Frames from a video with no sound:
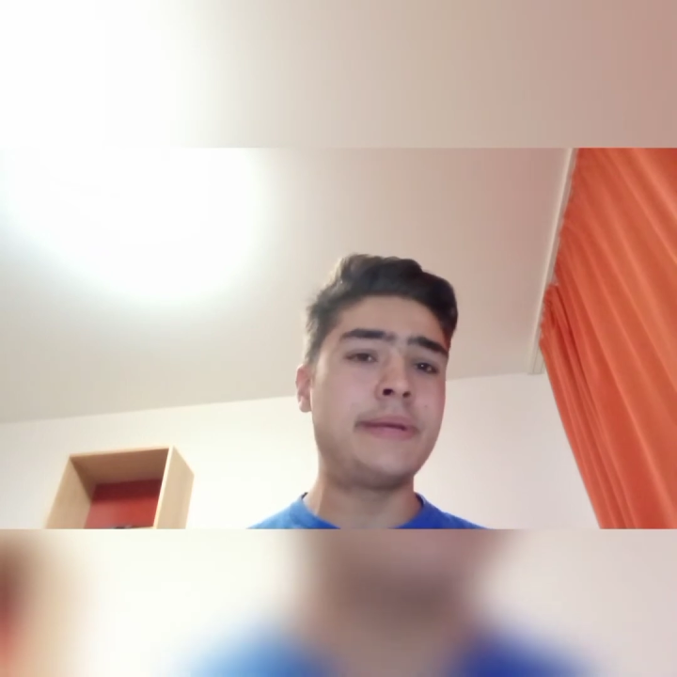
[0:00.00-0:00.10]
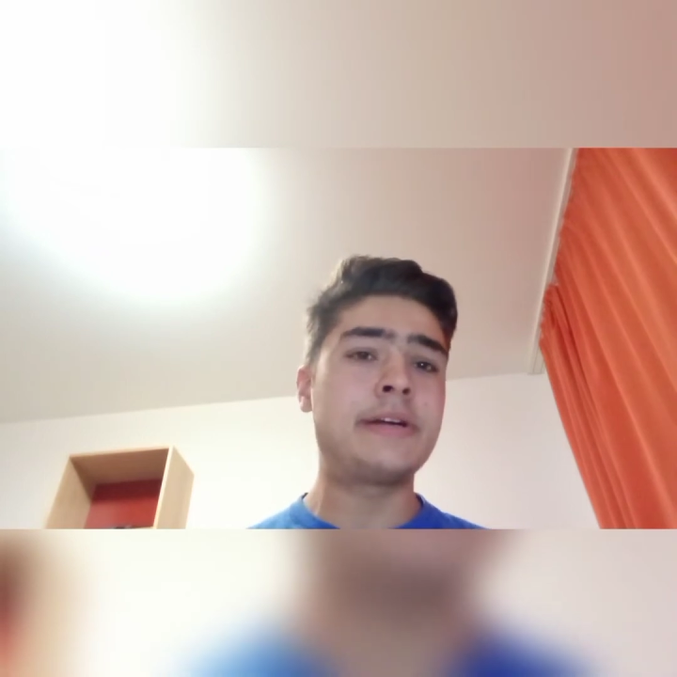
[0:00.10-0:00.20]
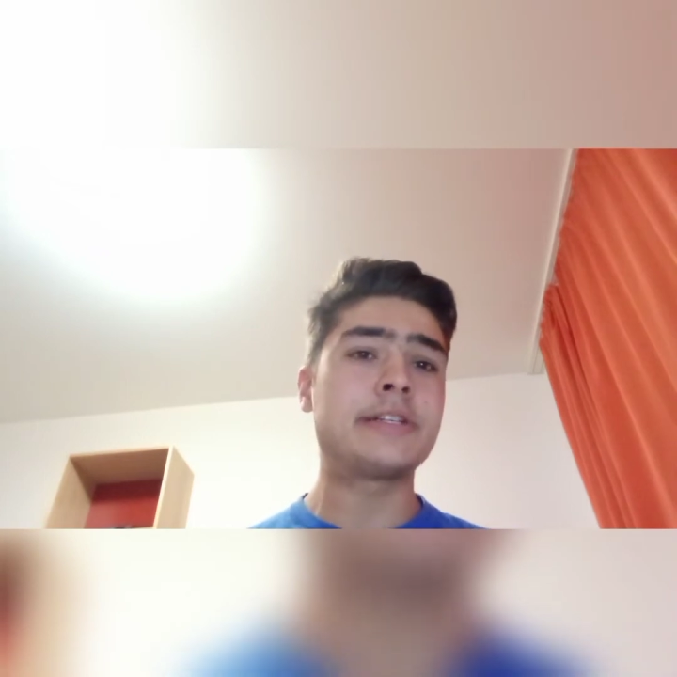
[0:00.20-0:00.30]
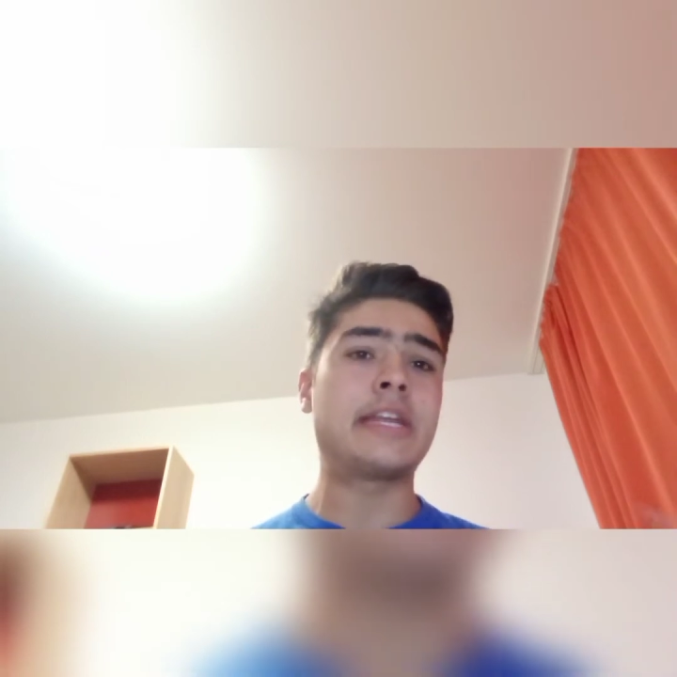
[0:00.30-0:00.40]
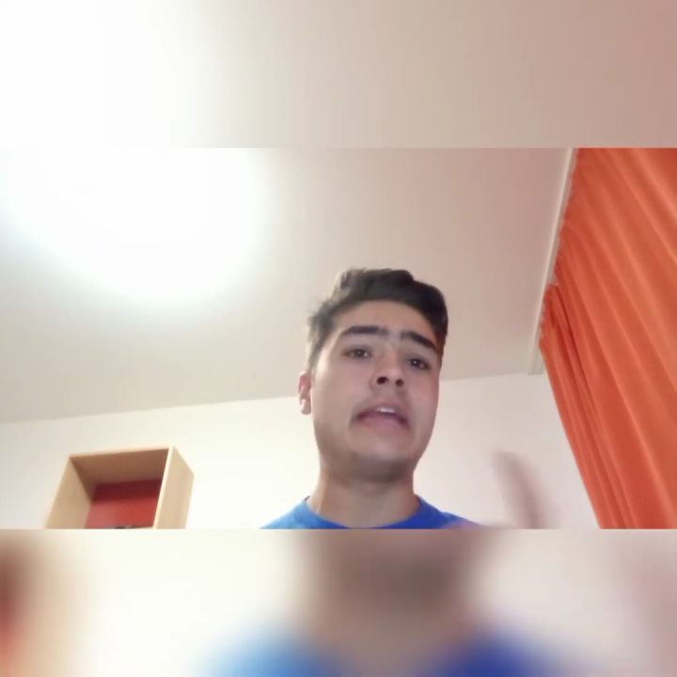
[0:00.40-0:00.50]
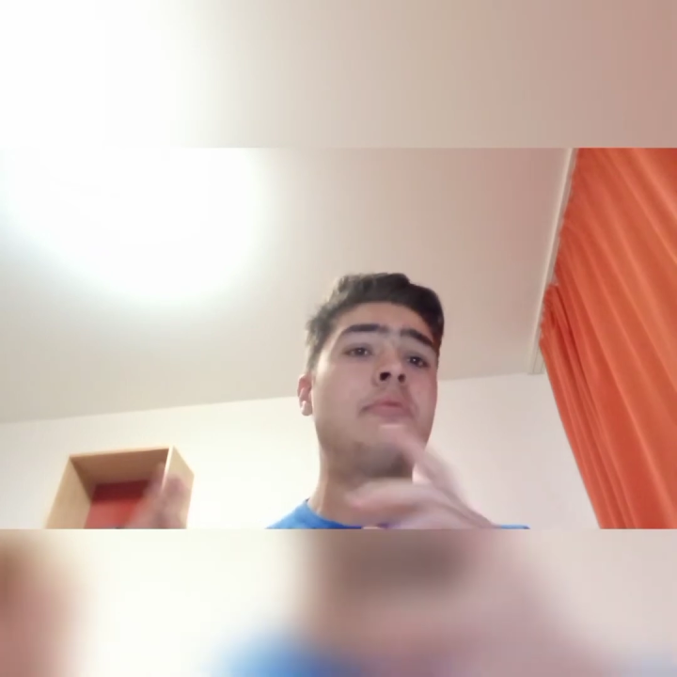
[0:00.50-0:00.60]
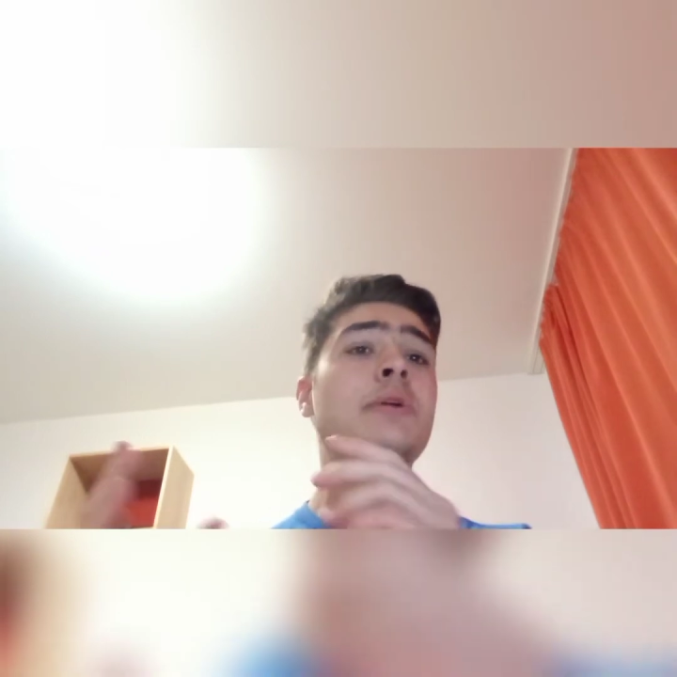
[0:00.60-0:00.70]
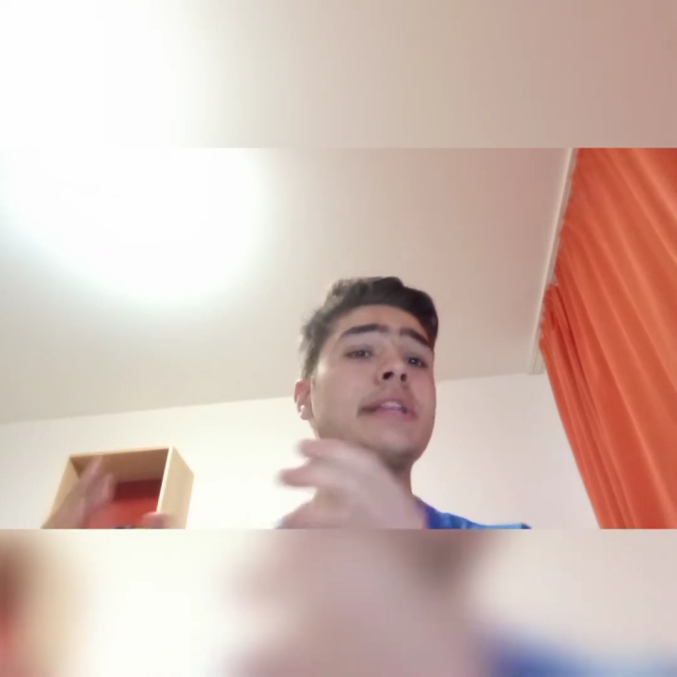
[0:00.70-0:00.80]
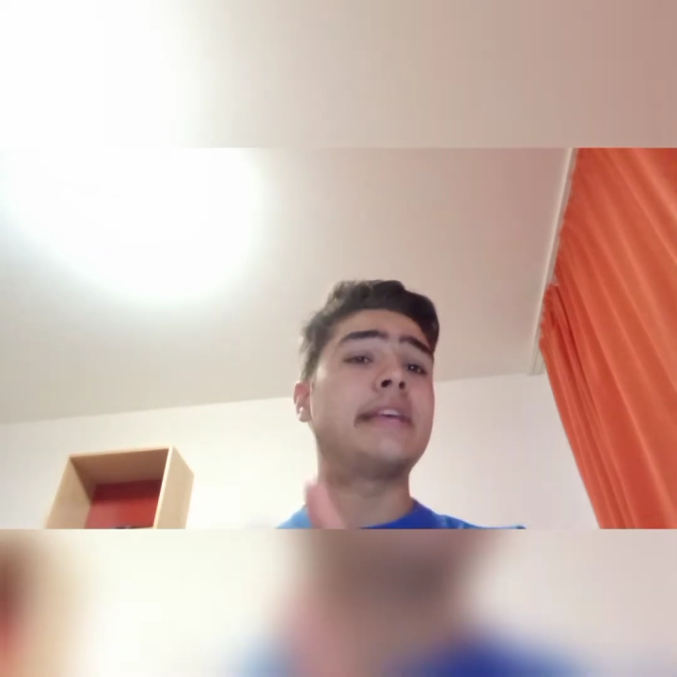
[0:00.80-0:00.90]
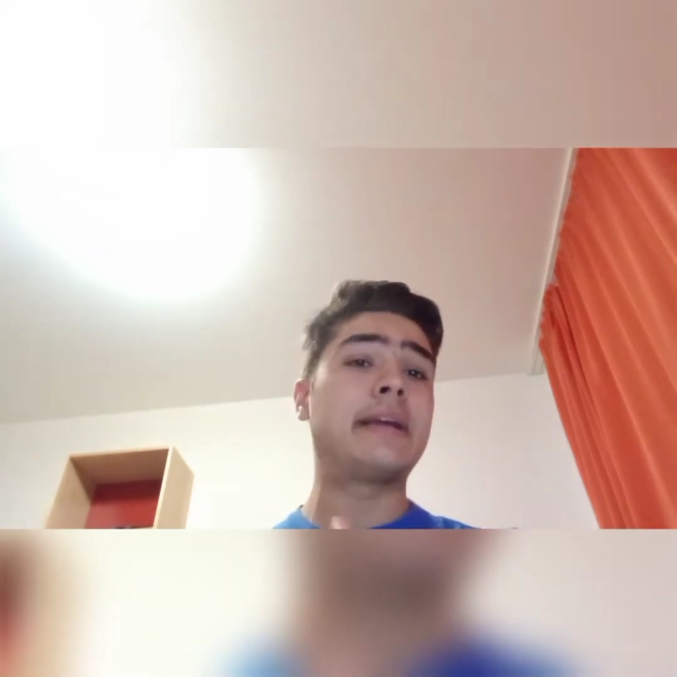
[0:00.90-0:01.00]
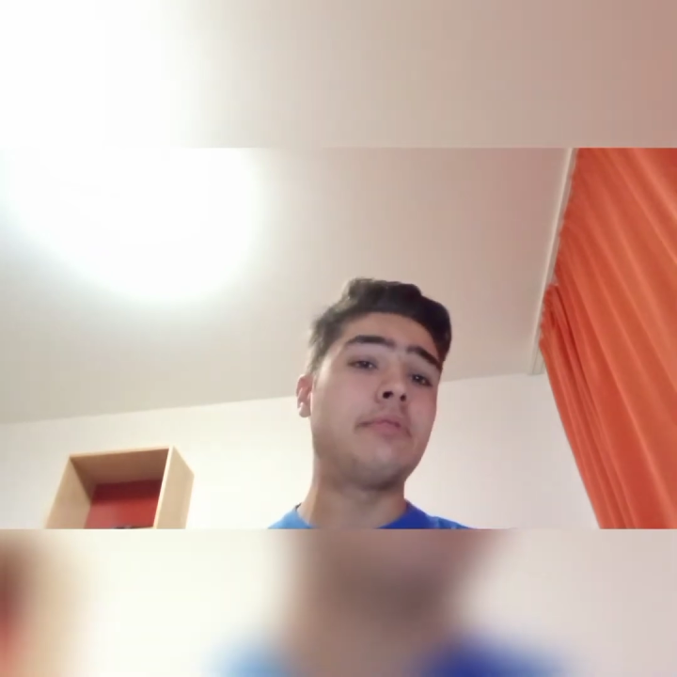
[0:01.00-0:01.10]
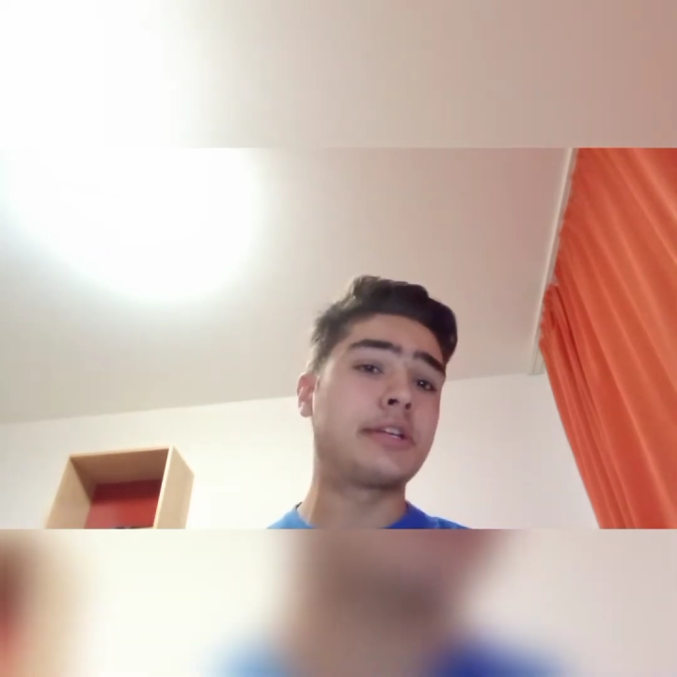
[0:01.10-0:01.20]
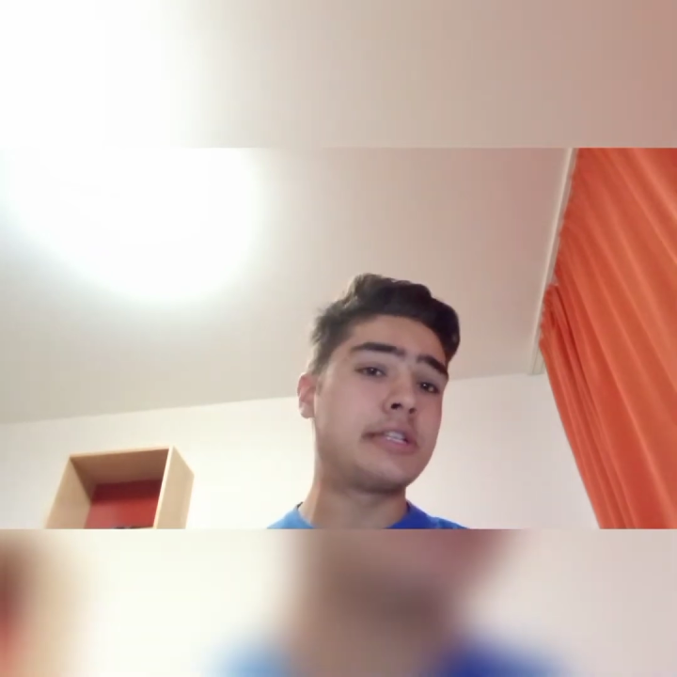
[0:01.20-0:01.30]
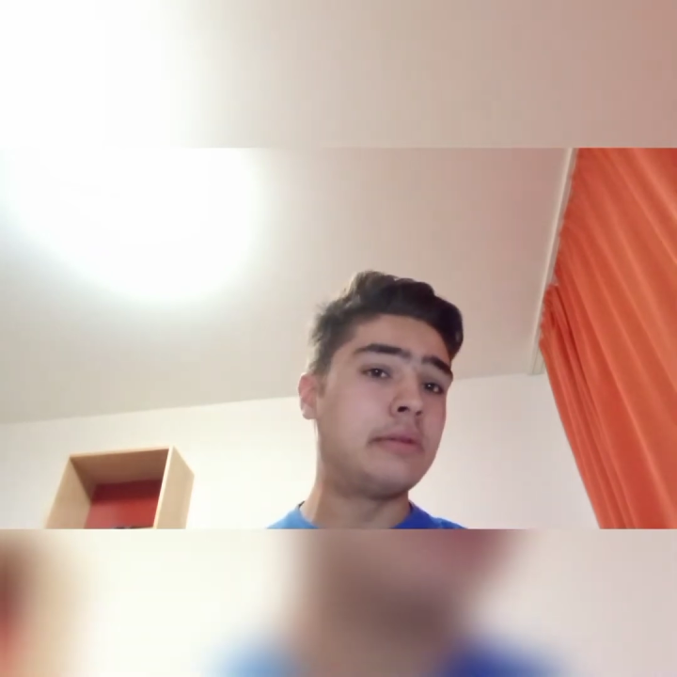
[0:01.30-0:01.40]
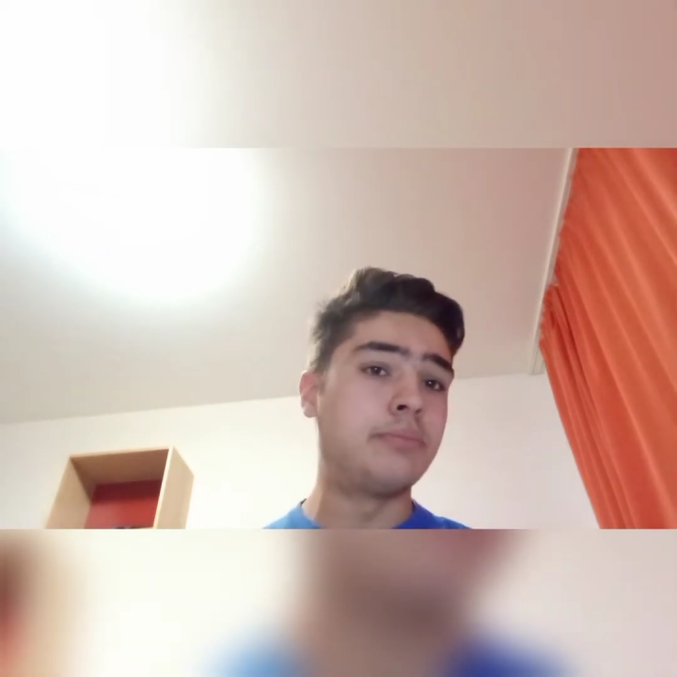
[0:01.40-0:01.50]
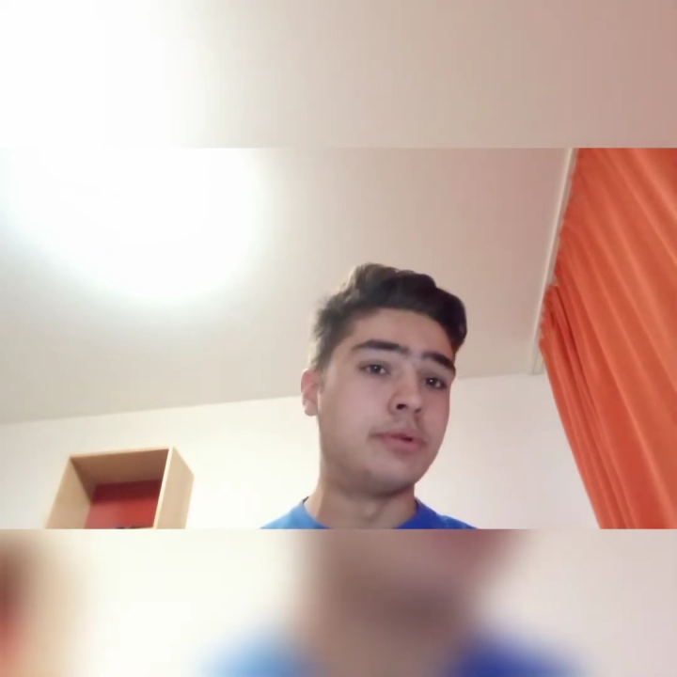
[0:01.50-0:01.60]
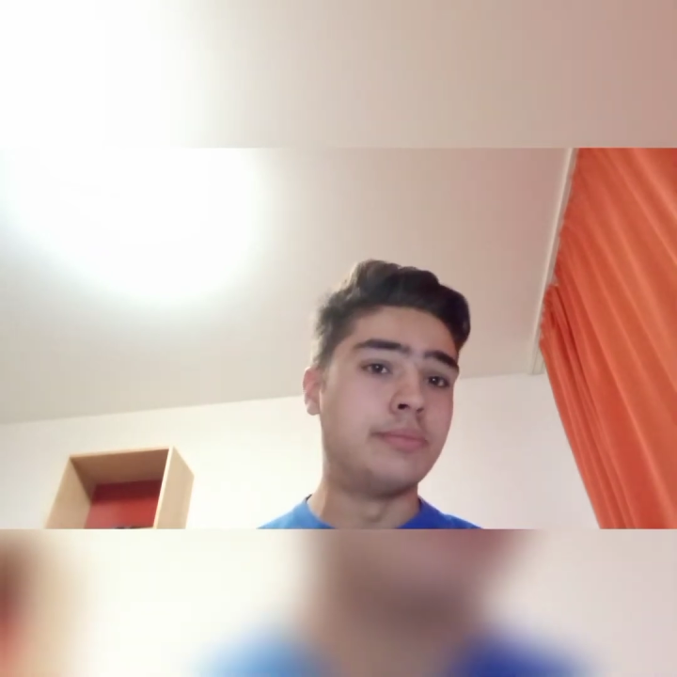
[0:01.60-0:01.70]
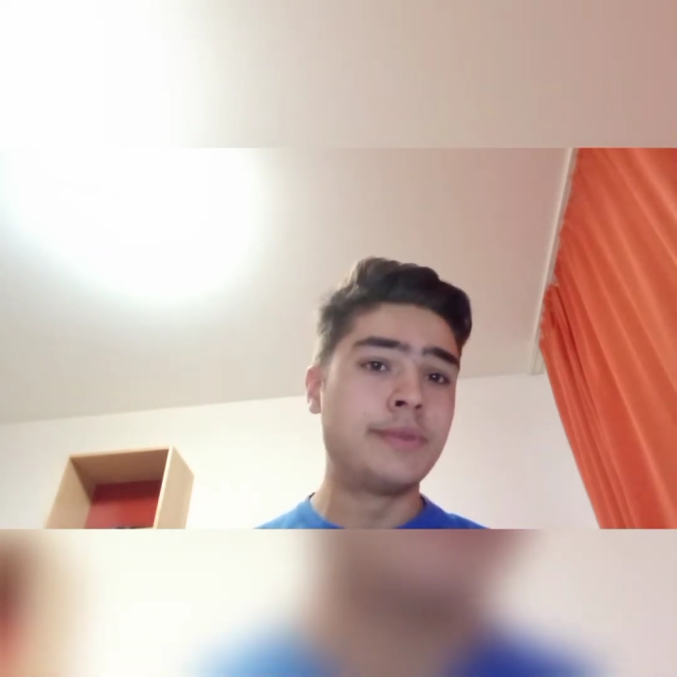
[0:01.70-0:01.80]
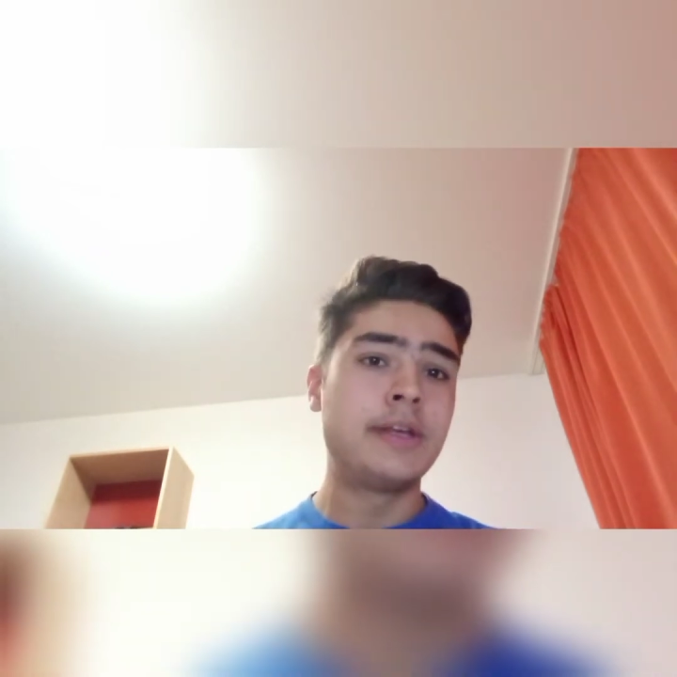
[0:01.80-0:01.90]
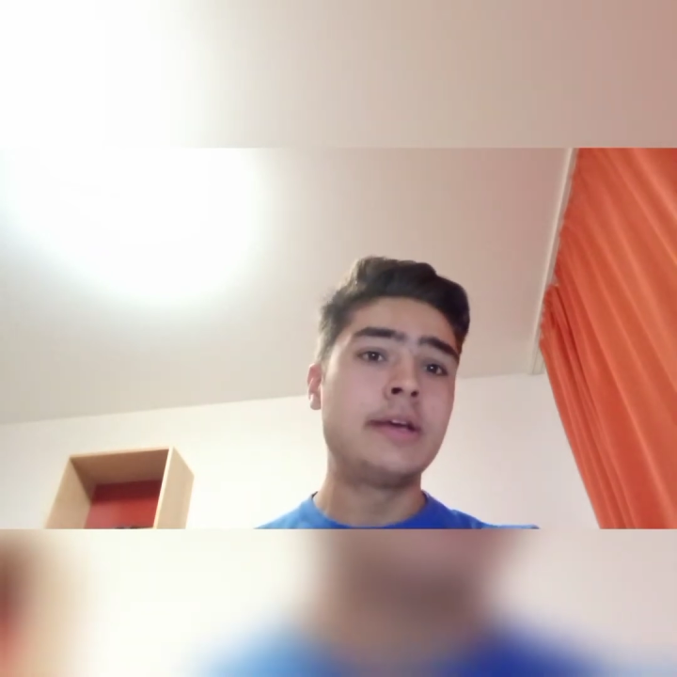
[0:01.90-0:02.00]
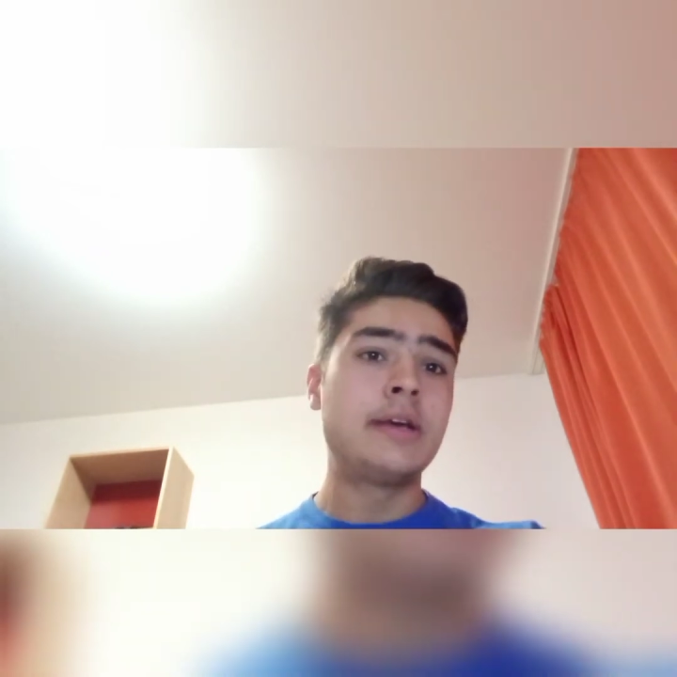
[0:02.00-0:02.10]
because if we take, for example,